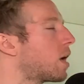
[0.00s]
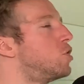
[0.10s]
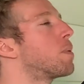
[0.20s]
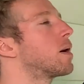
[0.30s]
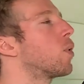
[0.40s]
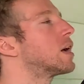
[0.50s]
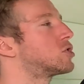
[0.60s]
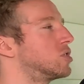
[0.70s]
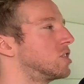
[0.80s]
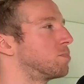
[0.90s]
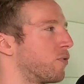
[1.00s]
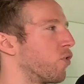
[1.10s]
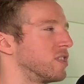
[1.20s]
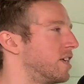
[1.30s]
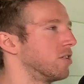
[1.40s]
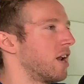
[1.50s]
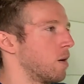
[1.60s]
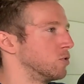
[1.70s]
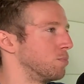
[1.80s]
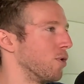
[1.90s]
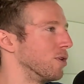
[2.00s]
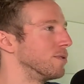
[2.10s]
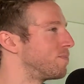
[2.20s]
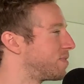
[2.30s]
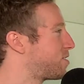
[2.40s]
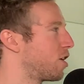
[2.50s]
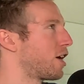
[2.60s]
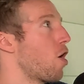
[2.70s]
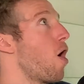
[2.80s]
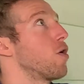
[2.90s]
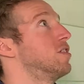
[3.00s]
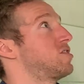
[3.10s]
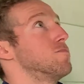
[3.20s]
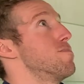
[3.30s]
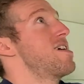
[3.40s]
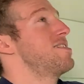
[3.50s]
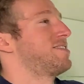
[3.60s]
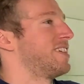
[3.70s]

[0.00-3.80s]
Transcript: you probably watched this before the internet was born. Oh yeah, like, oh, yeah. amazing.